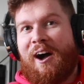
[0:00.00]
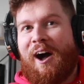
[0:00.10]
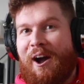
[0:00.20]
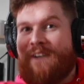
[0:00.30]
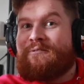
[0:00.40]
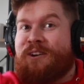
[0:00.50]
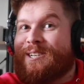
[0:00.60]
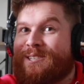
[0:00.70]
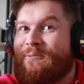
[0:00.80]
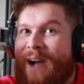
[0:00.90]
I've reached
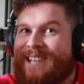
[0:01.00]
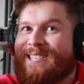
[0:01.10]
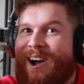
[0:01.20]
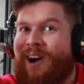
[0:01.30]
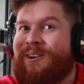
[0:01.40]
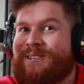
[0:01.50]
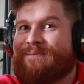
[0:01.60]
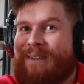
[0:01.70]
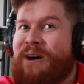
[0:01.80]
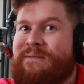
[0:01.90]
the West Coast
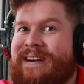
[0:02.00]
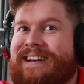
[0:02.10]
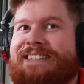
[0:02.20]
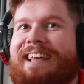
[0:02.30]
moment.